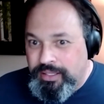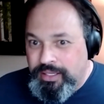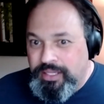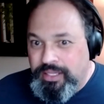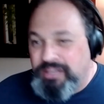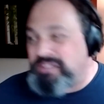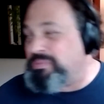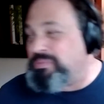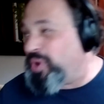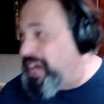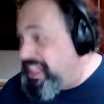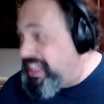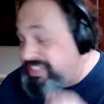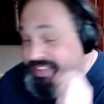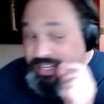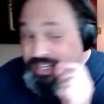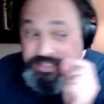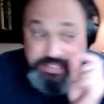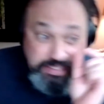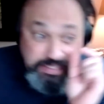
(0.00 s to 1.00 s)
One
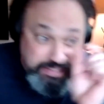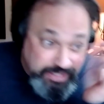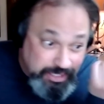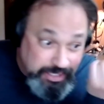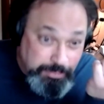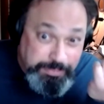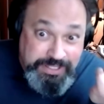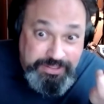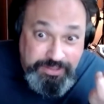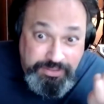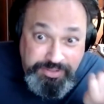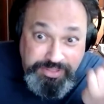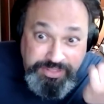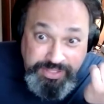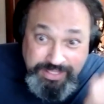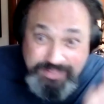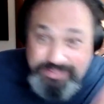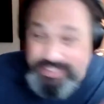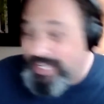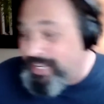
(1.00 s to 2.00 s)
does a little bit of a
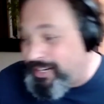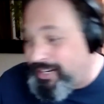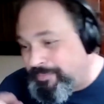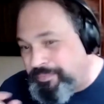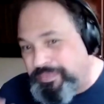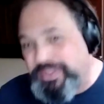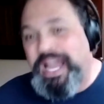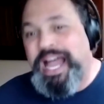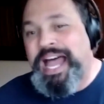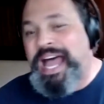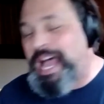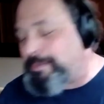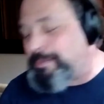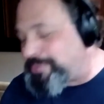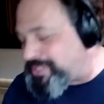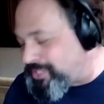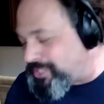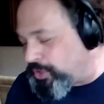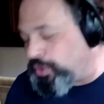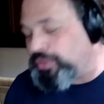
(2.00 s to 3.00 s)
thing there,
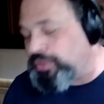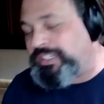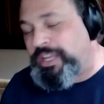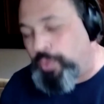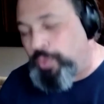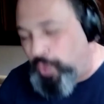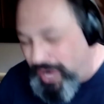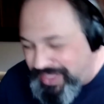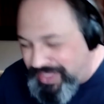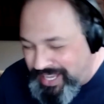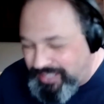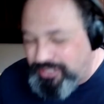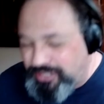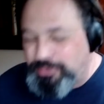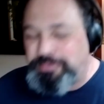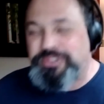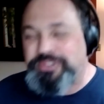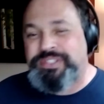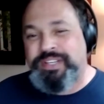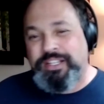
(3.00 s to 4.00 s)
absolutely
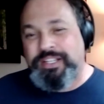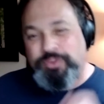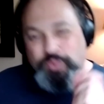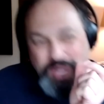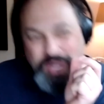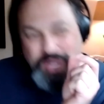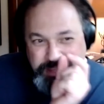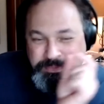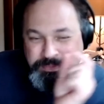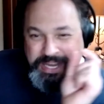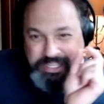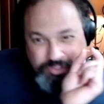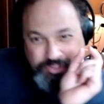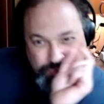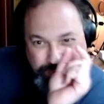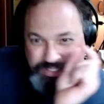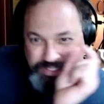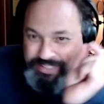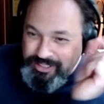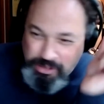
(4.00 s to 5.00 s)
100%. One might
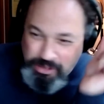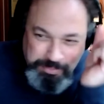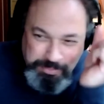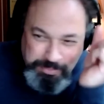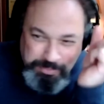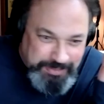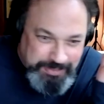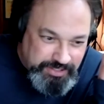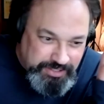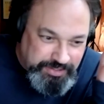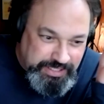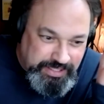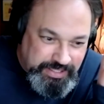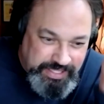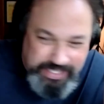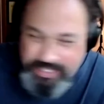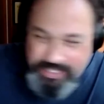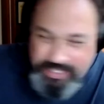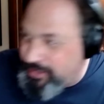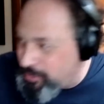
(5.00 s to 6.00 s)
do a little bit better in
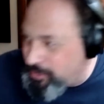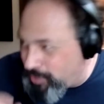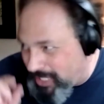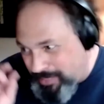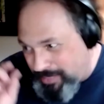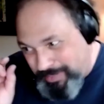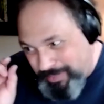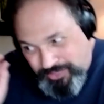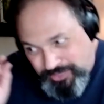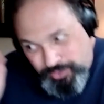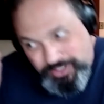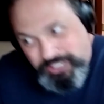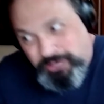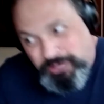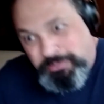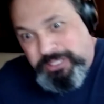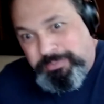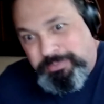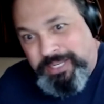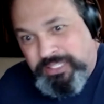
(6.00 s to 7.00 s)
here, and one might do a little
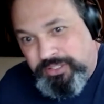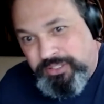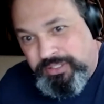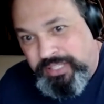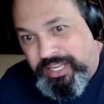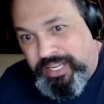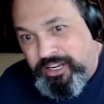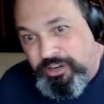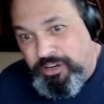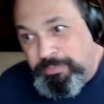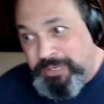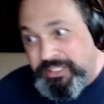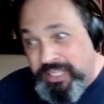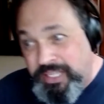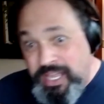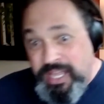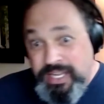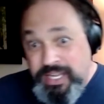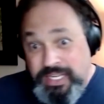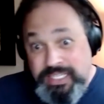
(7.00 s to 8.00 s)
bit better there. But
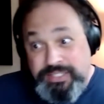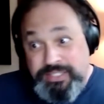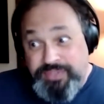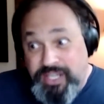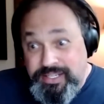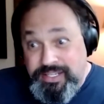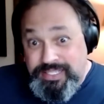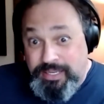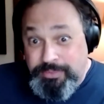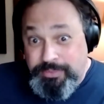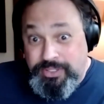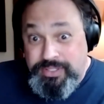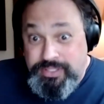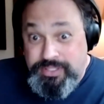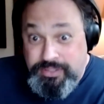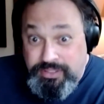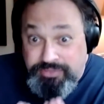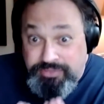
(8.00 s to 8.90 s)
as far as I'm concerned, if the